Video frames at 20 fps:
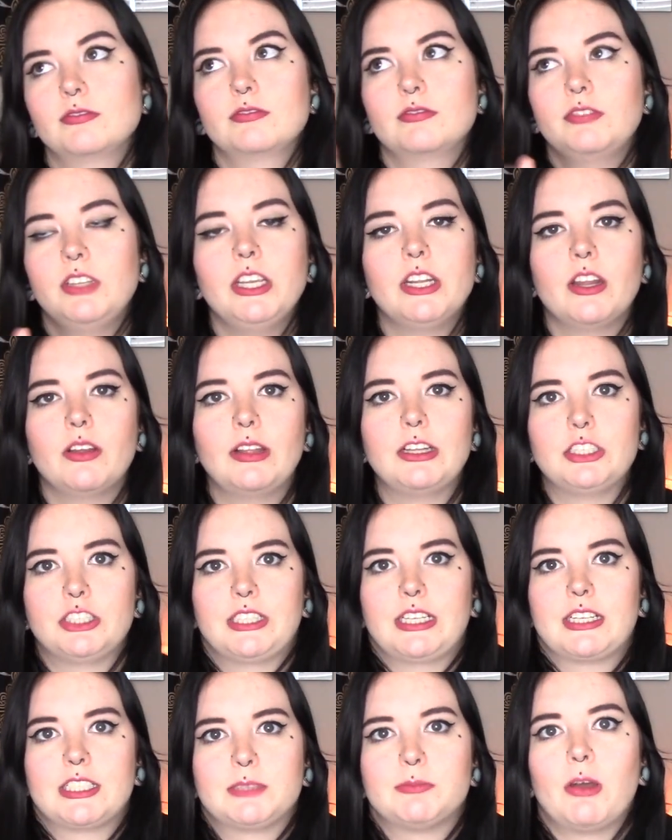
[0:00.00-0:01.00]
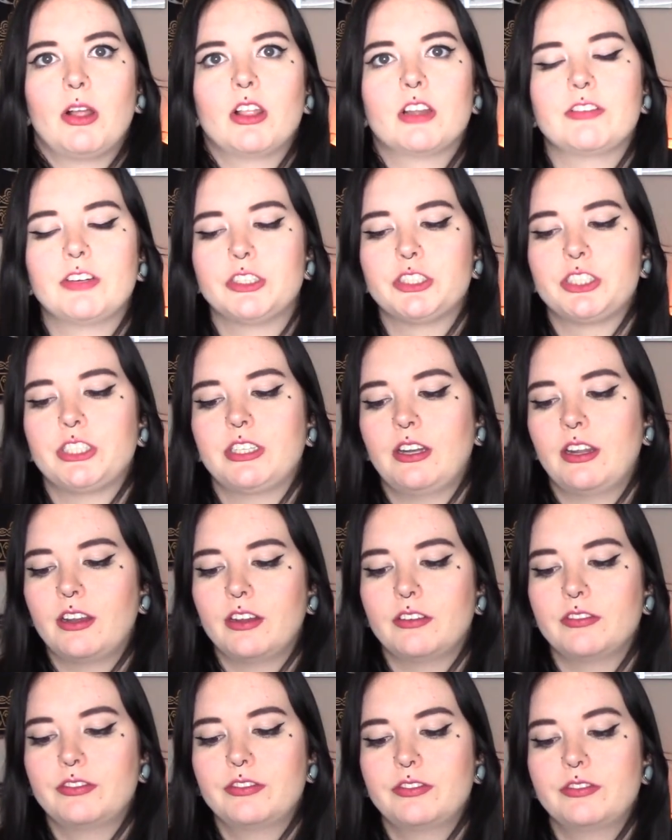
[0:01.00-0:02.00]
you know, like just like a smaller version
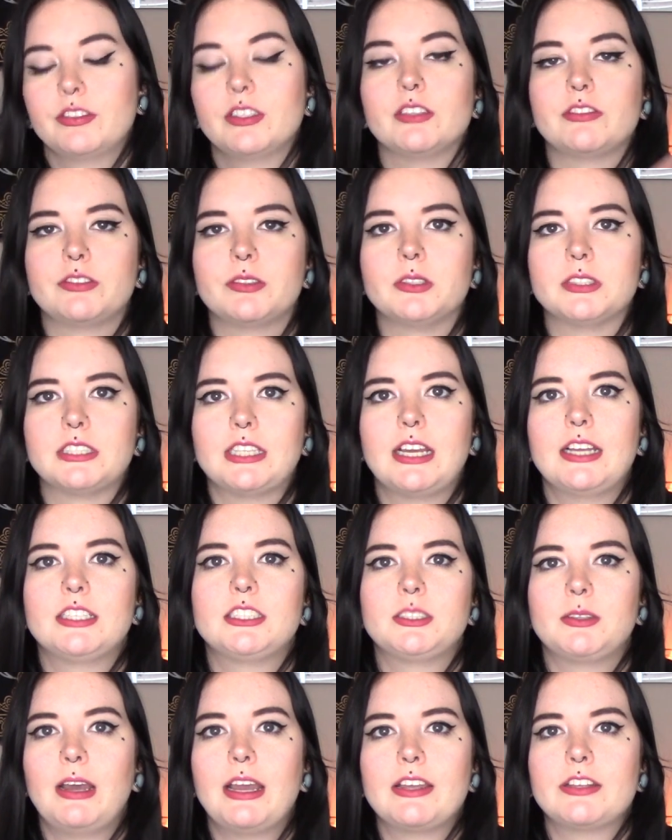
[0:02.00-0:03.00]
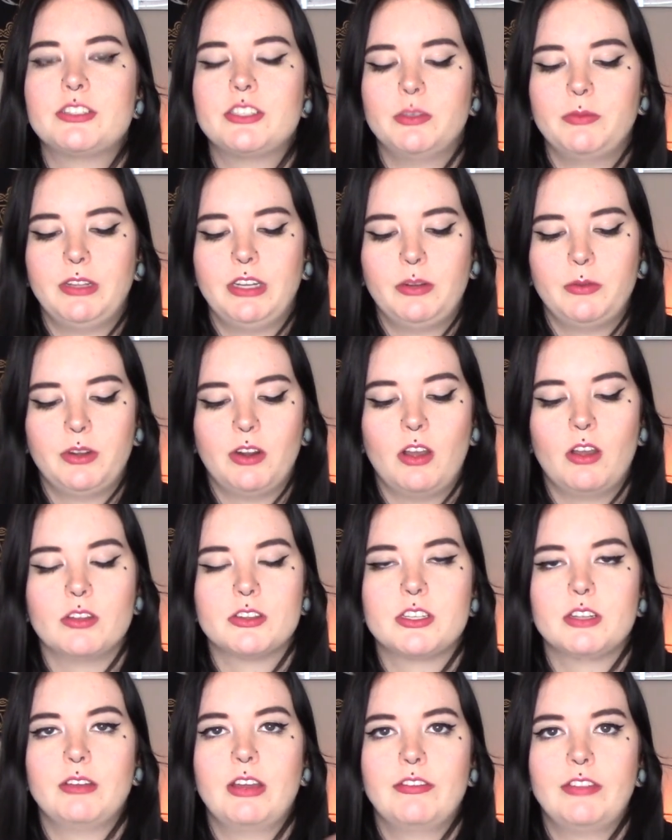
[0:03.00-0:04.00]
of the full size. So I assume that it would
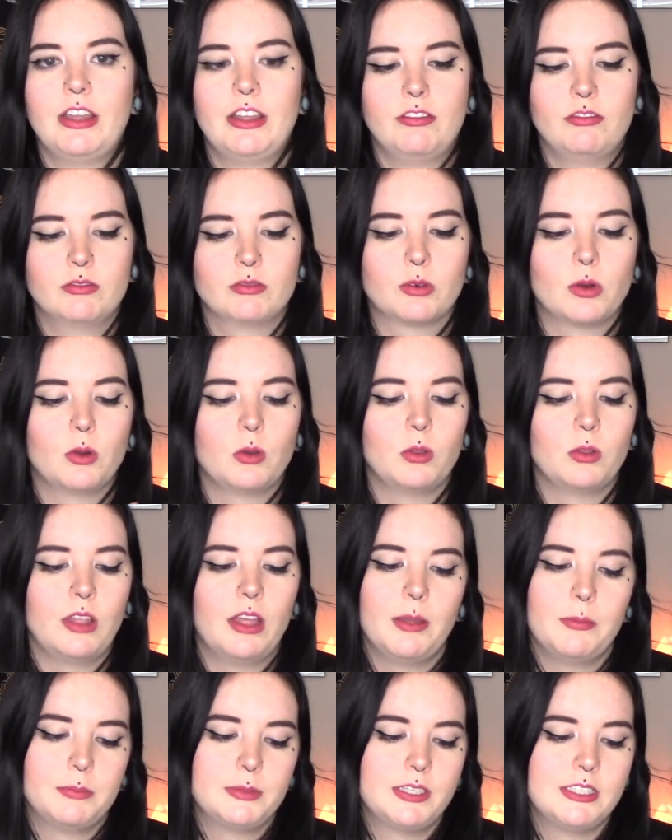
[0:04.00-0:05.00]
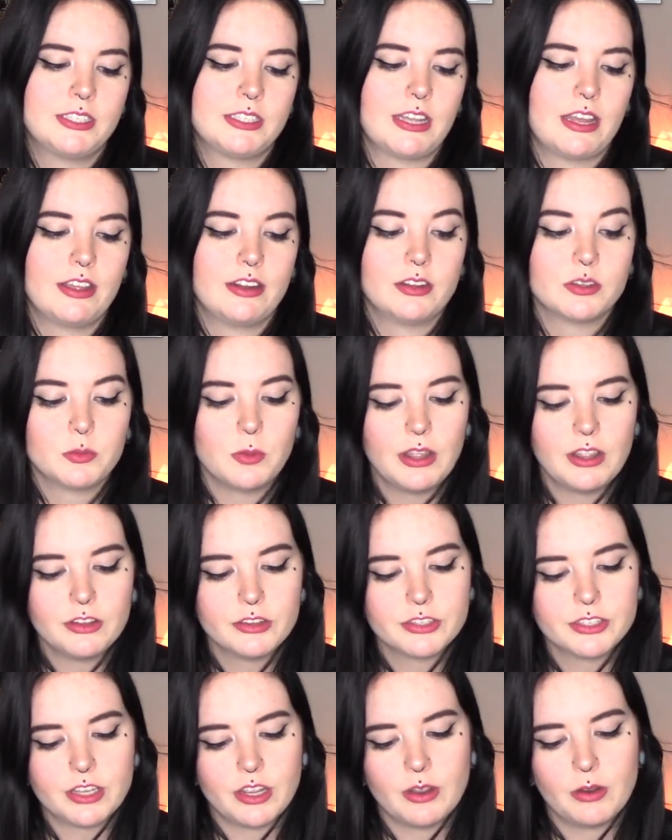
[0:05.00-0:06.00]
also have that roll up design as well.
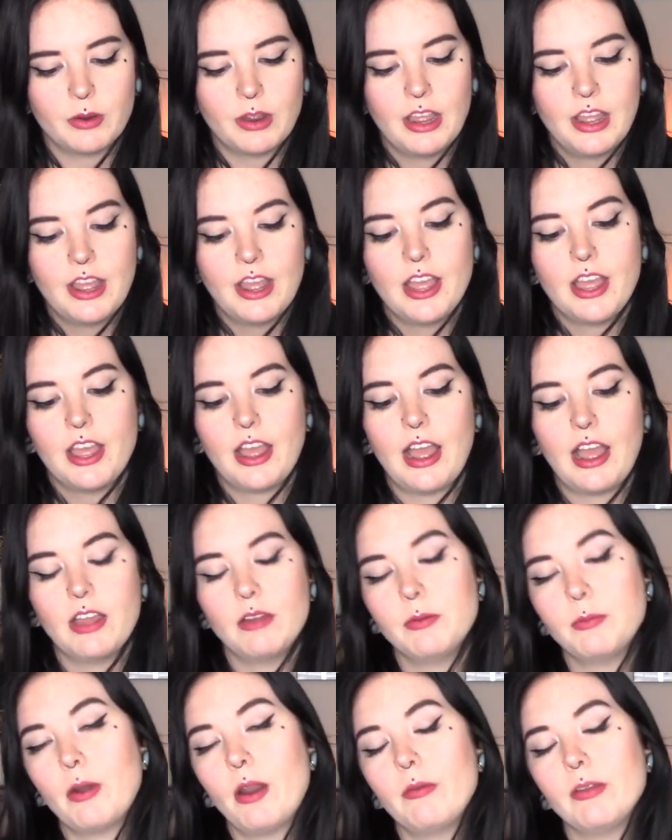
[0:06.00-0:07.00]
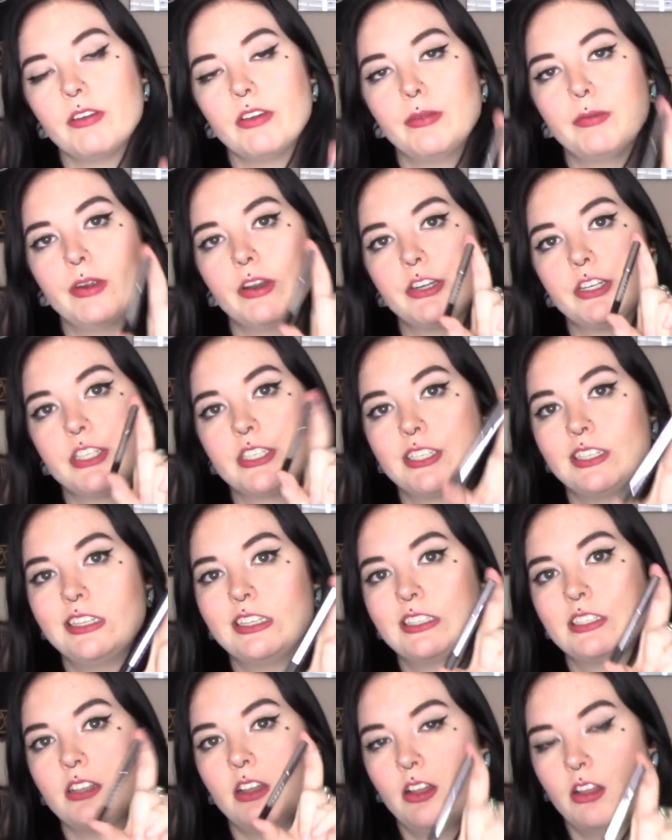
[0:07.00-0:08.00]
So I would probably repurchase
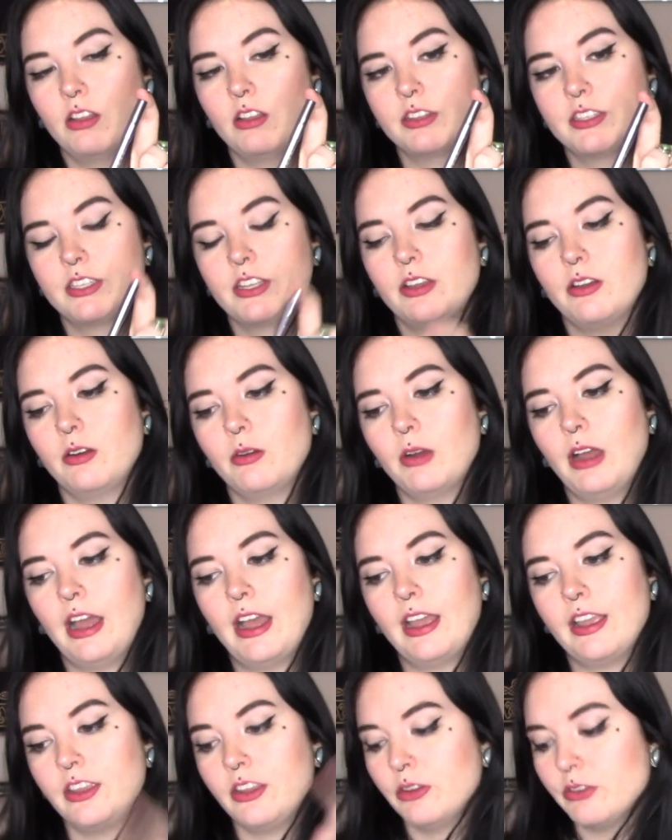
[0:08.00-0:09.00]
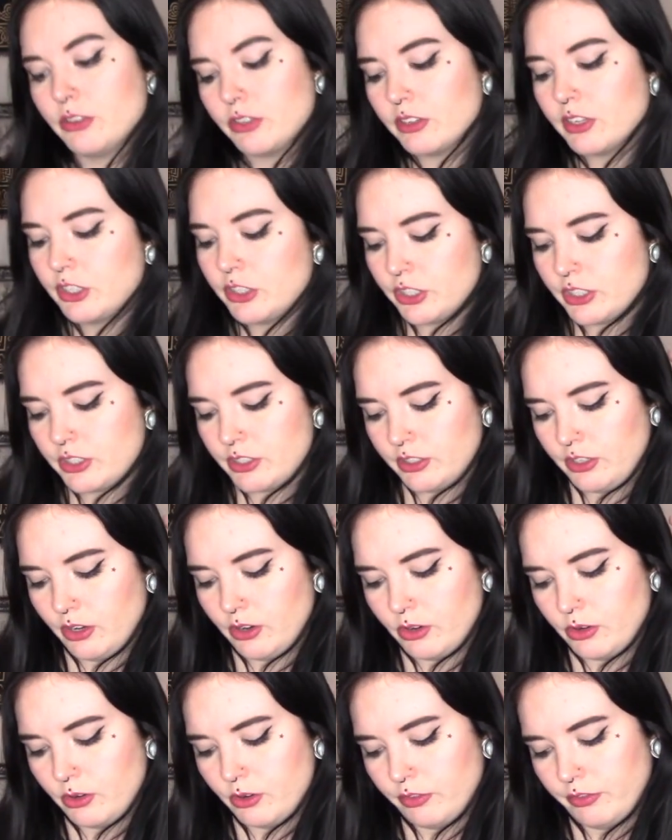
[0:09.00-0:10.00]
this also. I usually just
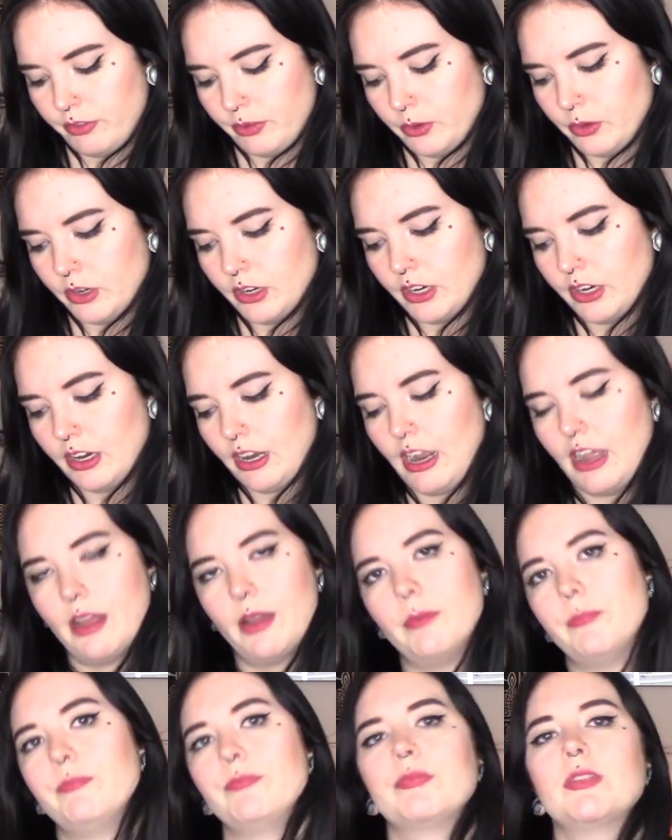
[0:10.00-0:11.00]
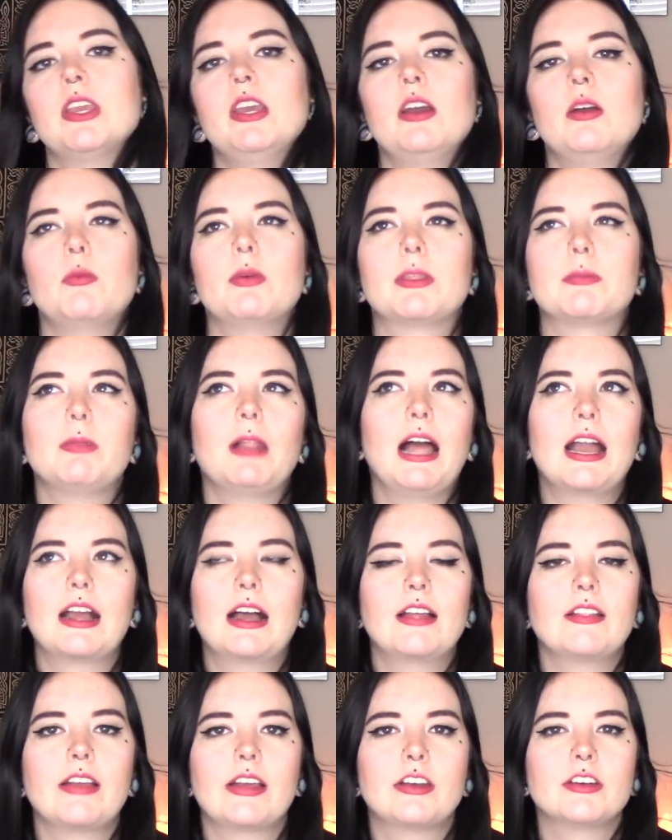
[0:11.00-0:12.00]
go for, um, with black
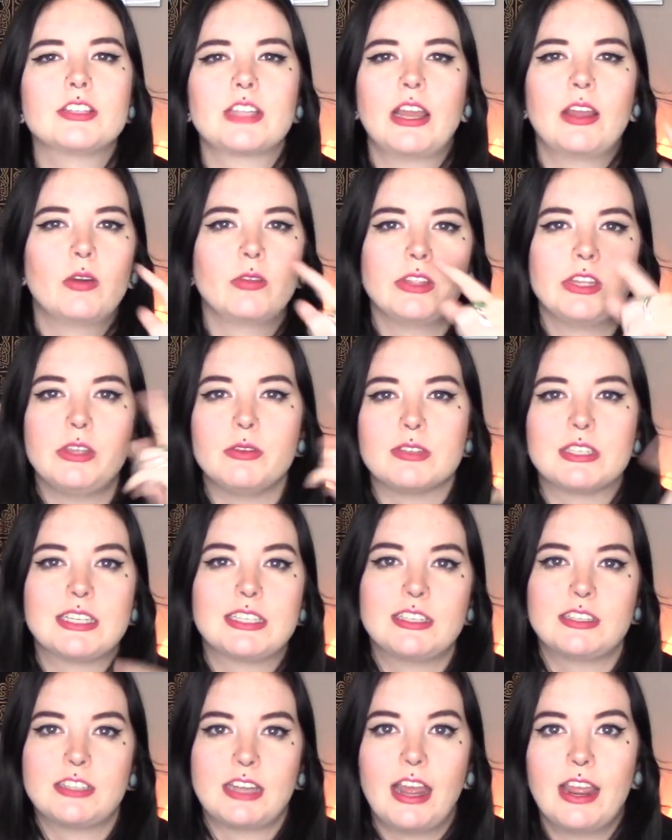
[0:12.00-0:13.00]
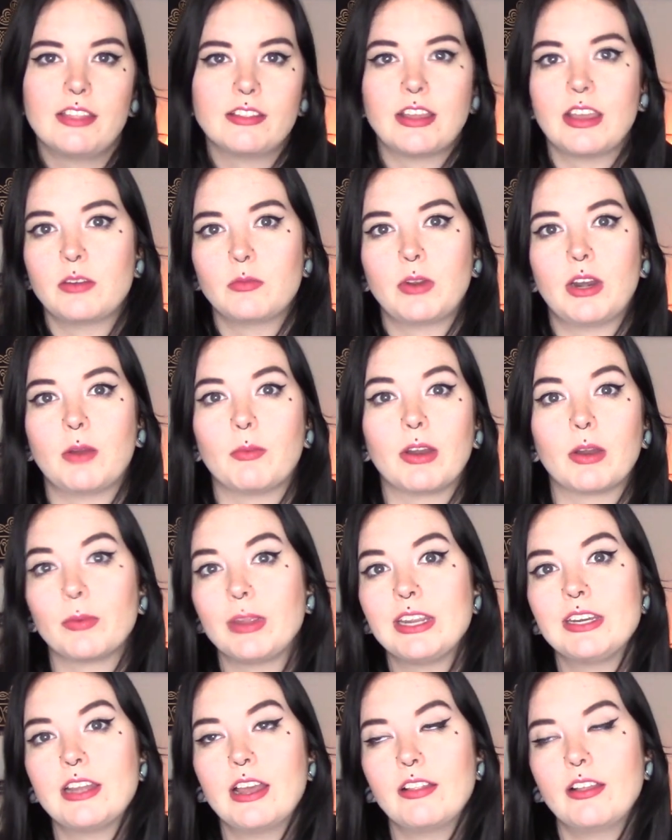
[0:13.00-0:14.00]
eyeliners, I only use it to tightline when I wear
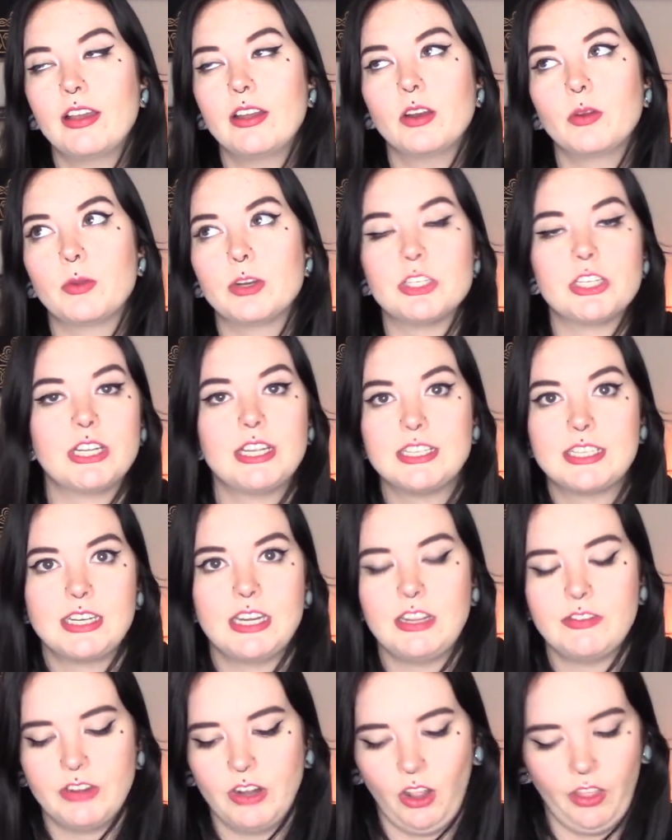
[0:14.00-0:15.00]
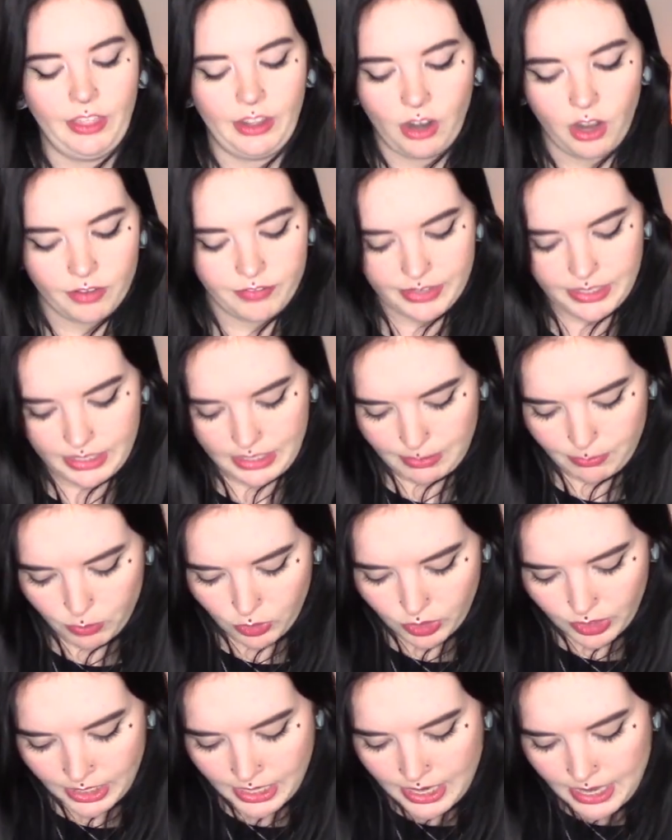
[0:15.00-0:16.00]
winged eyeliner, which isn't even all that often
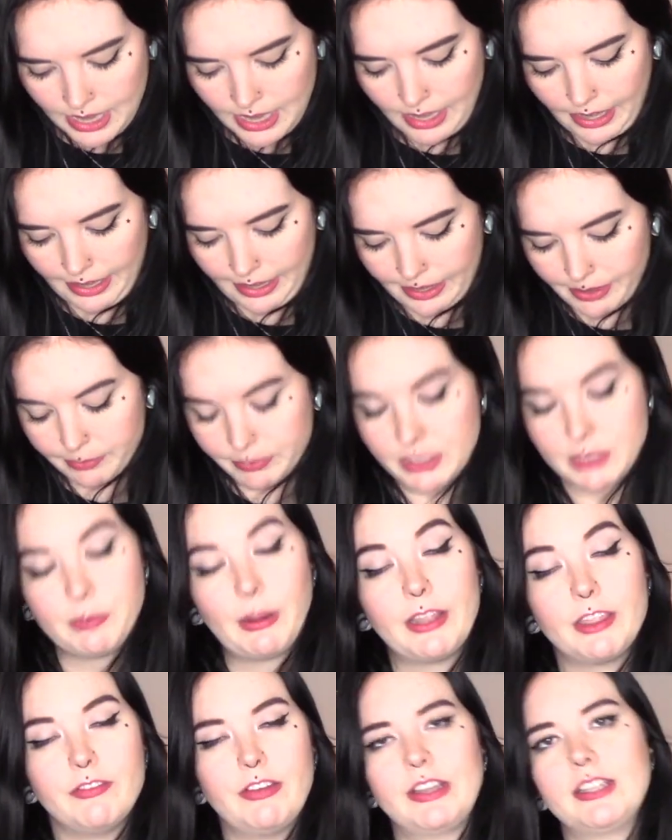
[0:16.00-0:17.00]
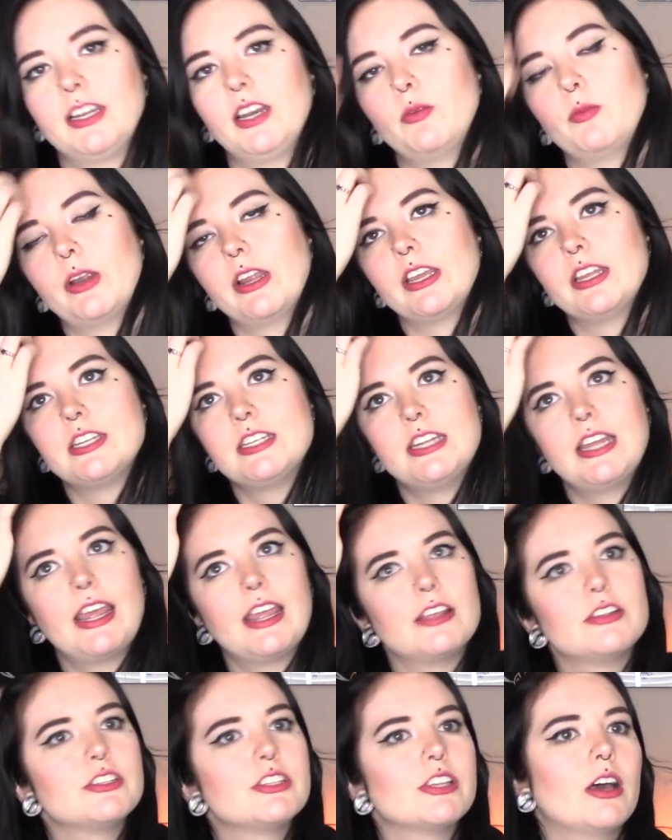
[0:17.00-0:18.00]
anymore, um, despite the fact that I'm wearing it
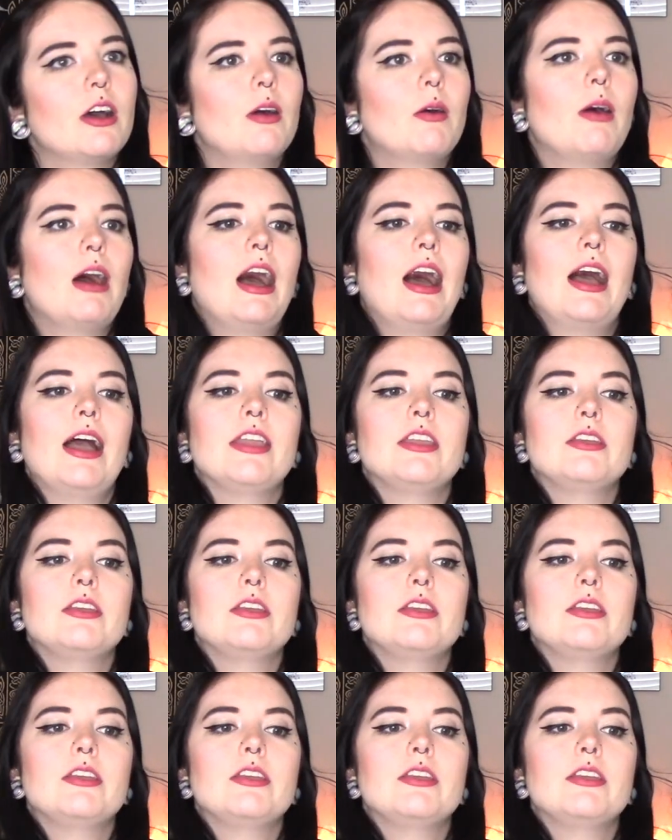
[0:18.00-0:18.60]
today. So I